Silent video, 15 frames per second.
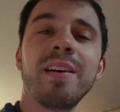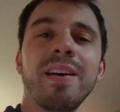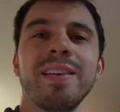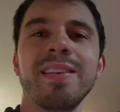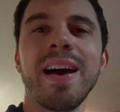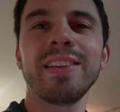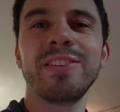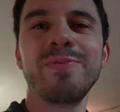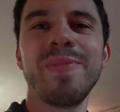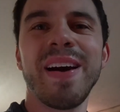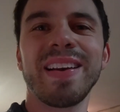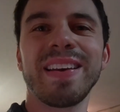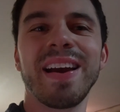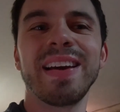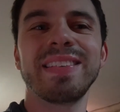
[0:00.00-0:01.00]
Not too
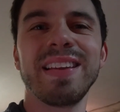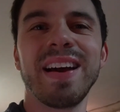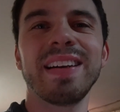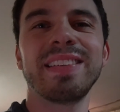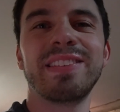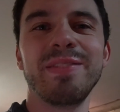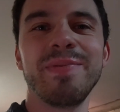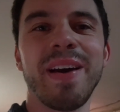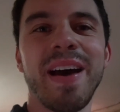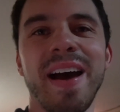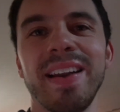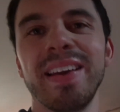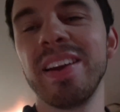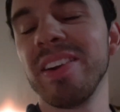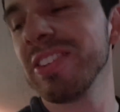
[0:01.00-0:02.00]
bad, guys, not too
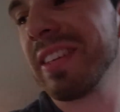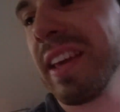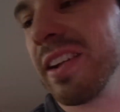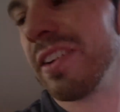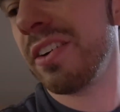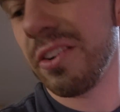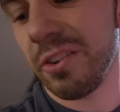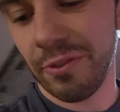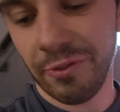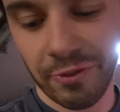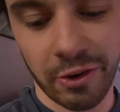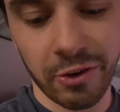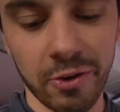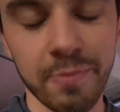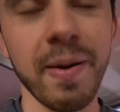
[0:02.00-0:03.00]
bad. Here, let's get a little
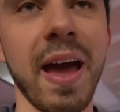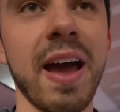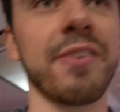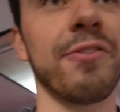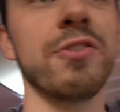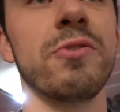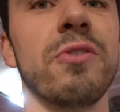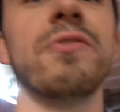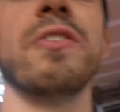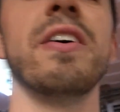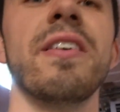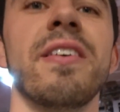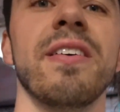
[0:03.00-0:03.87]
further back view of it.